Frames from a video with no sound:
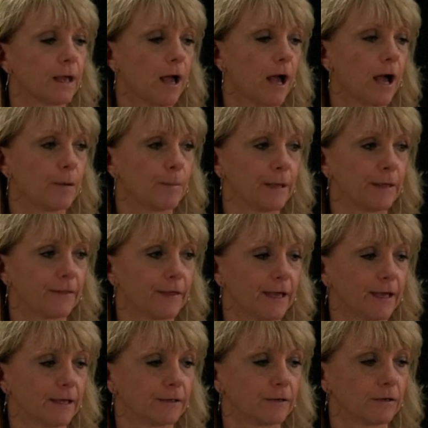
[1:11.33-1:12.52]
And
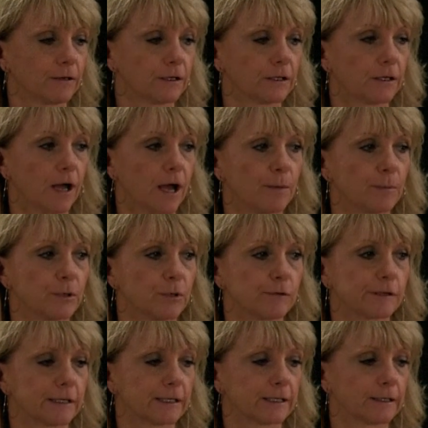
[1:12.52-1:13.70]
then
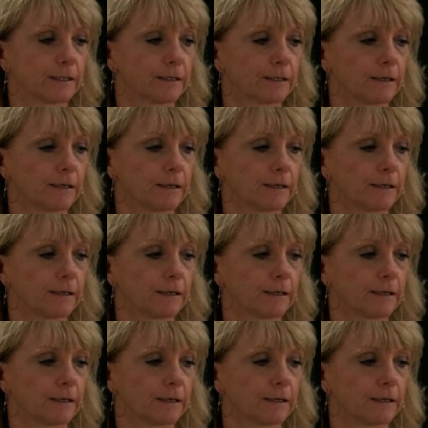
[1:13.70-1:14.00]
using